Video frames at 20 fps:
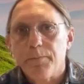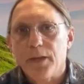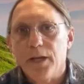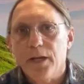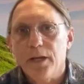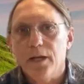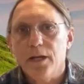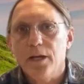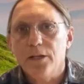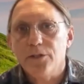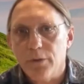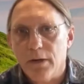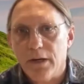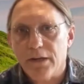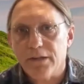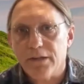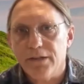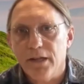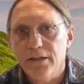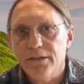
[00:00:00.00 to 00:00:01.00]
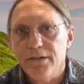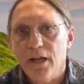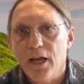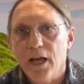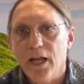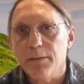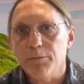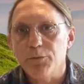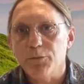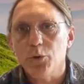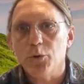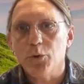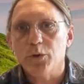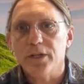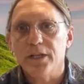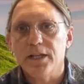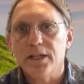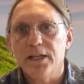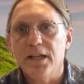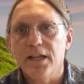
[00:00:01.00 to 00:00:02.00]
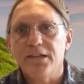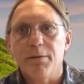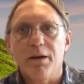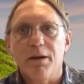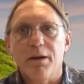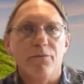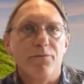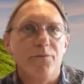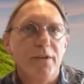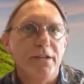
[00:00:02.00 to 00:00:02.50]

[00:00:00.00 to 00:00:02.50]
uh, to access. And I'm talking less about